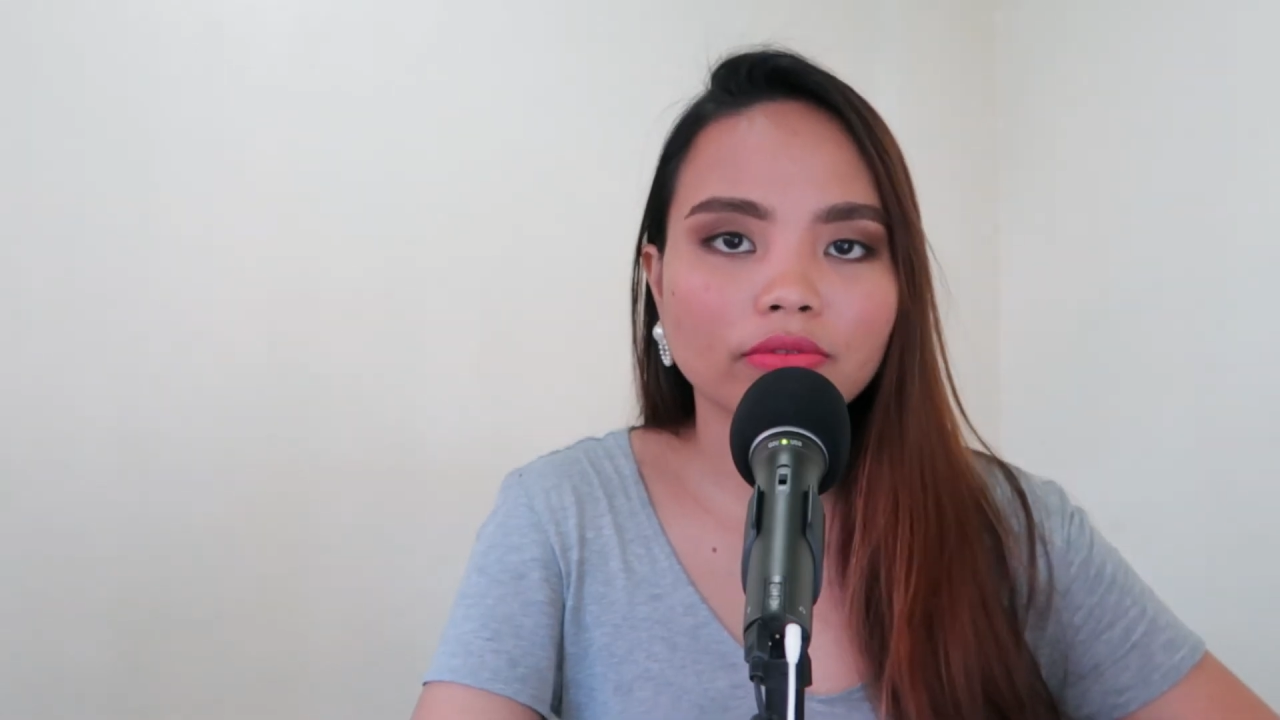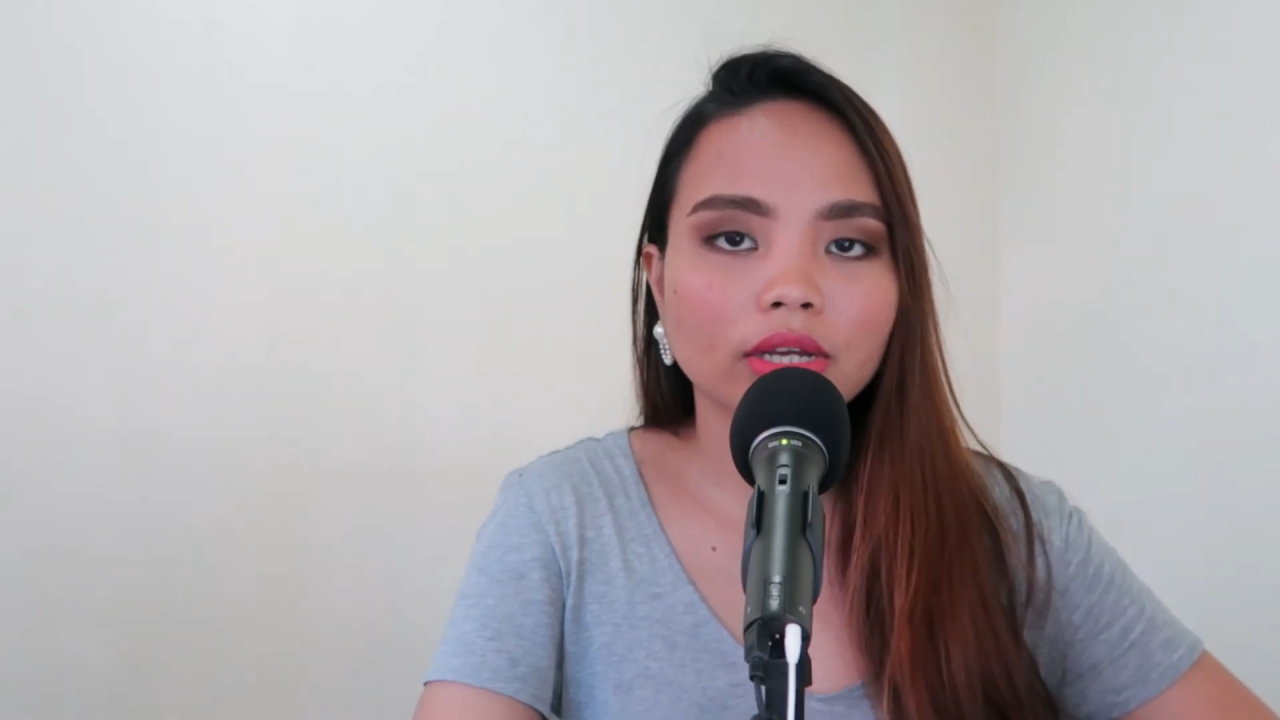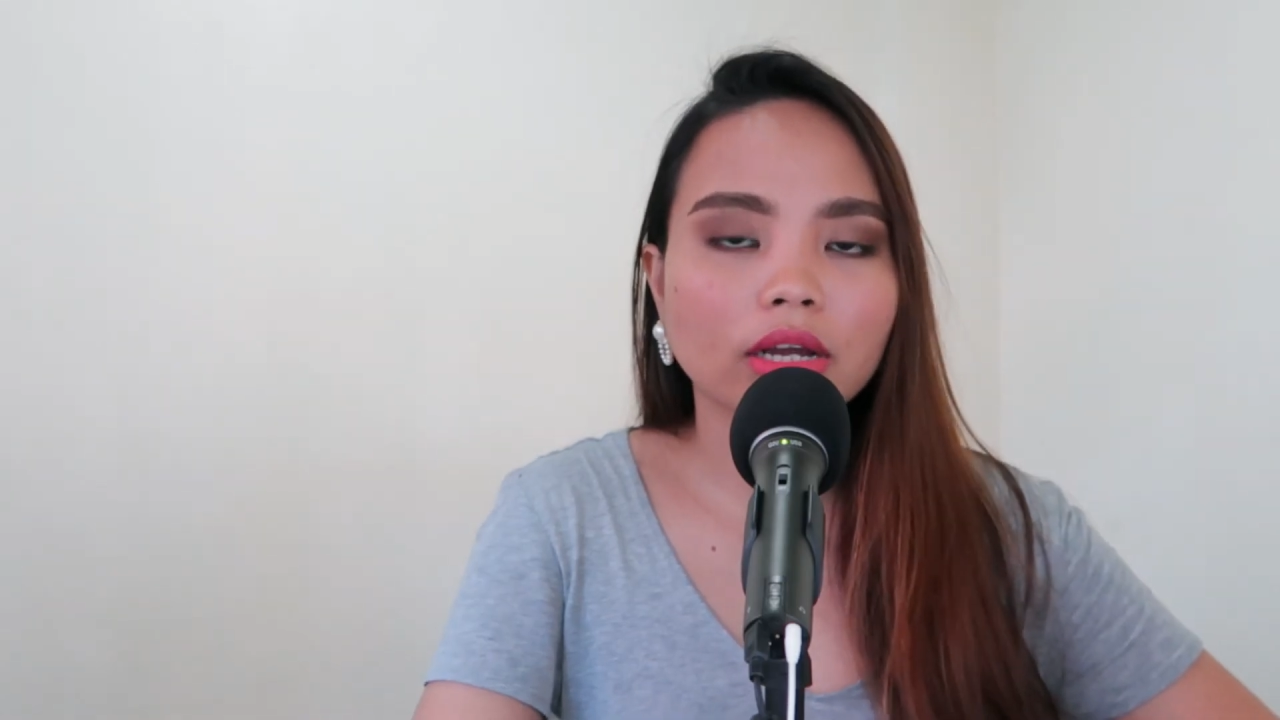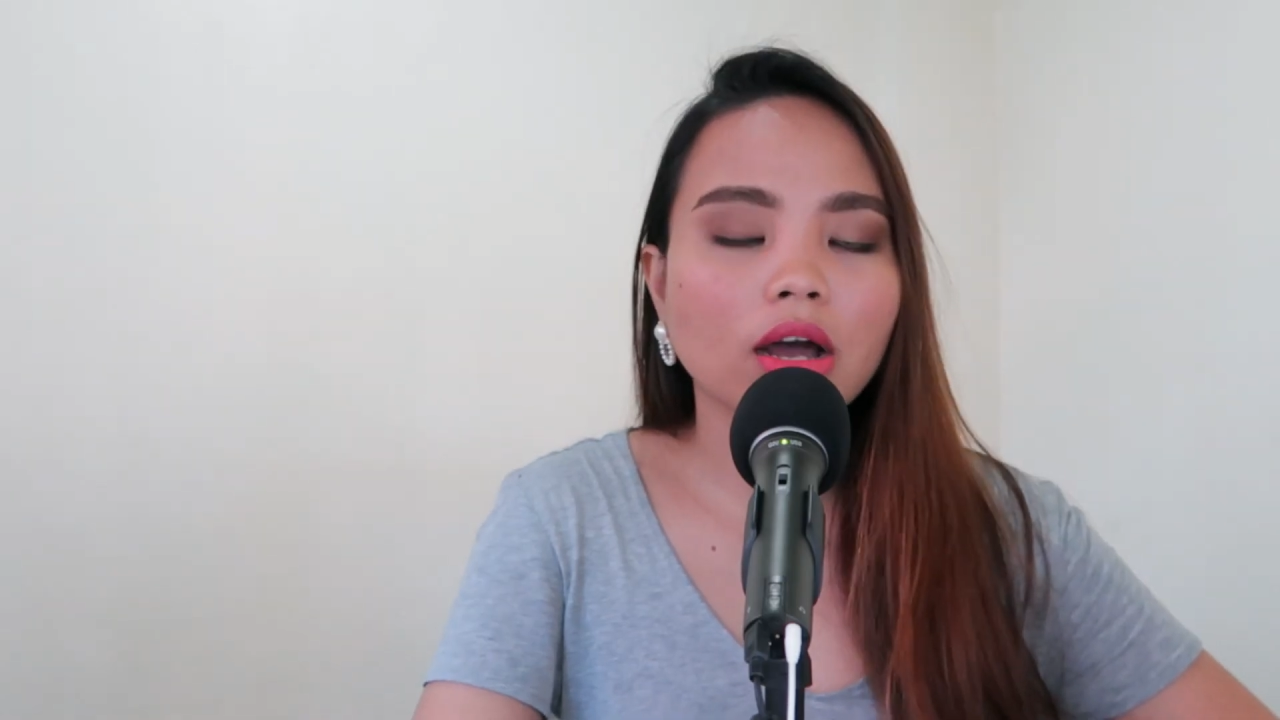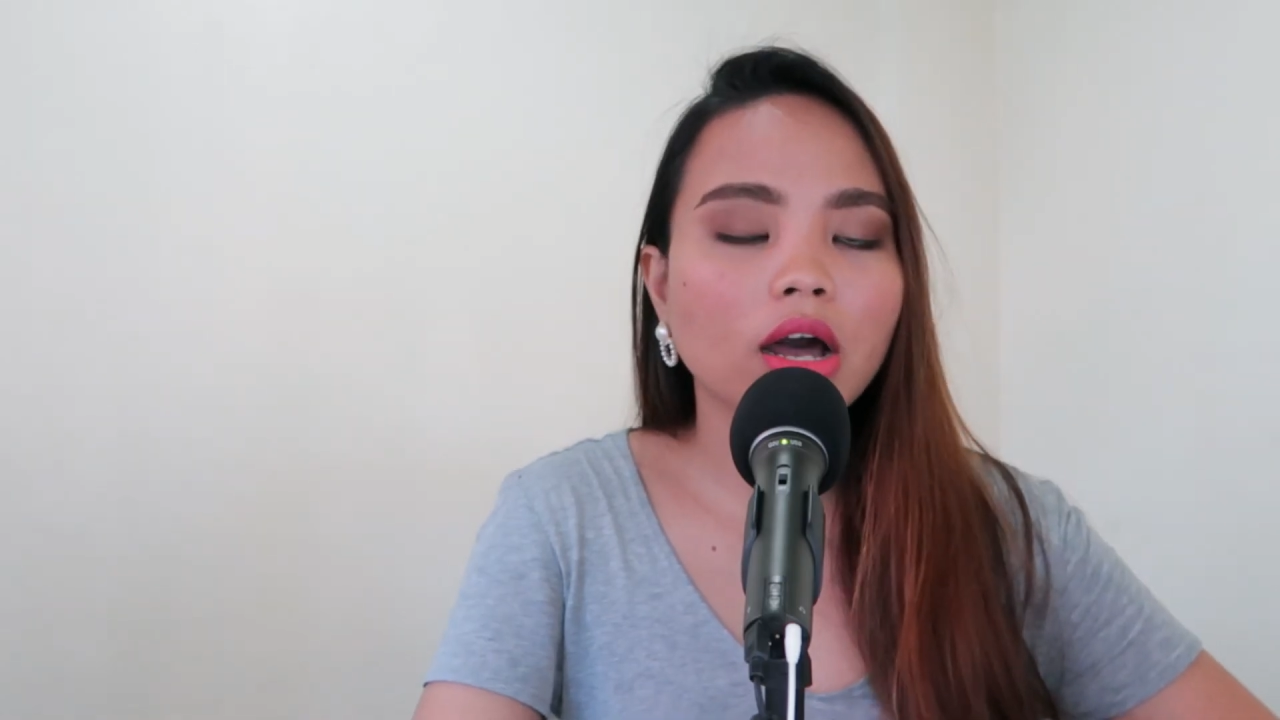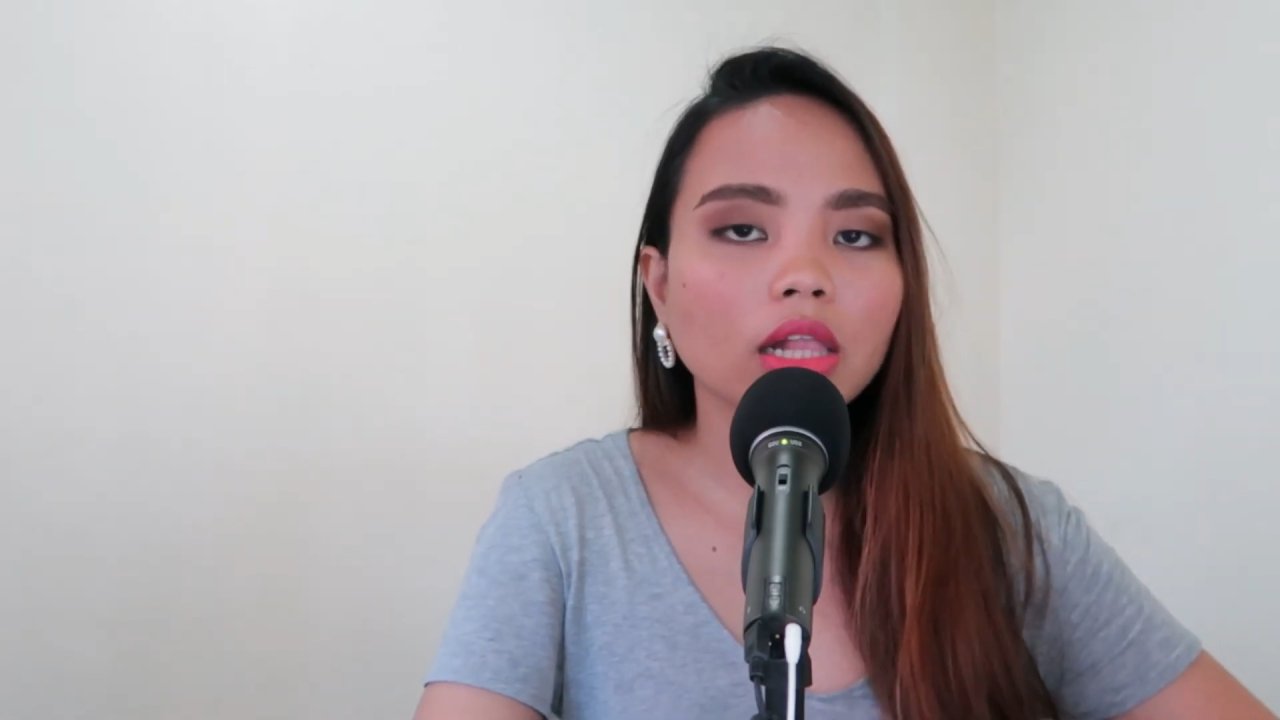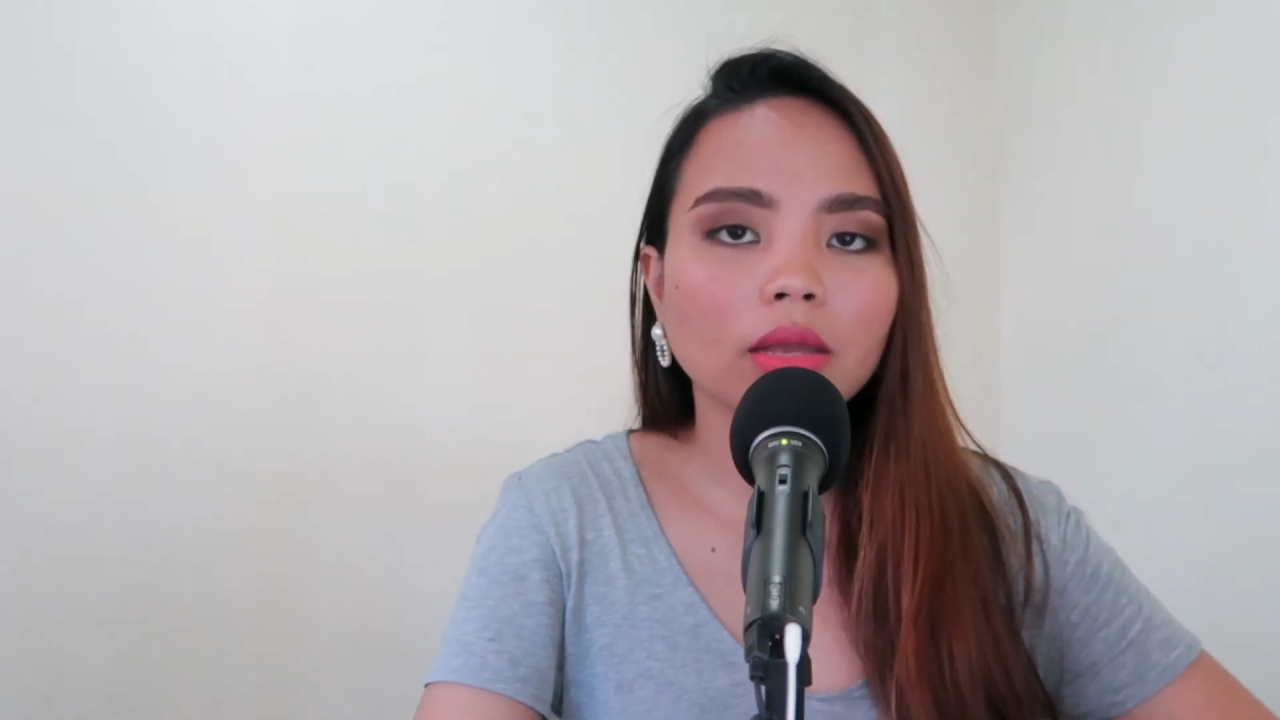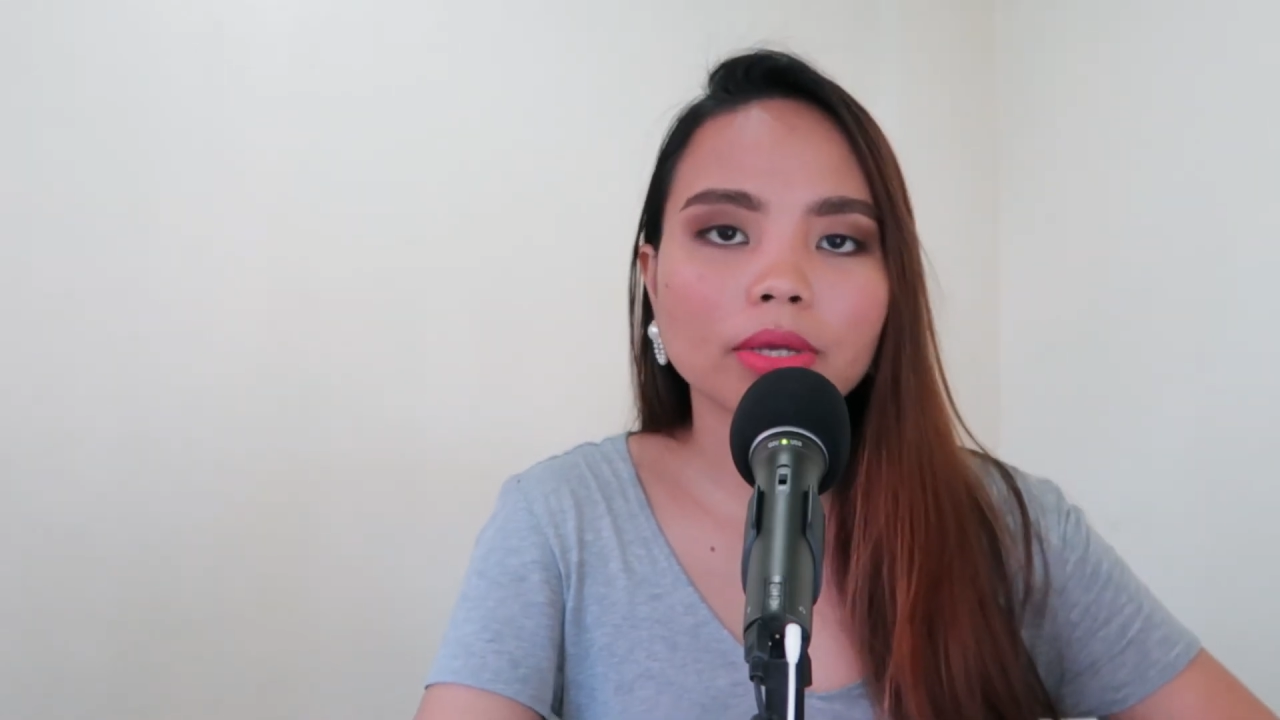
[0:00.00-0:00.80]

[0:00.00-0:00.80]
of that call,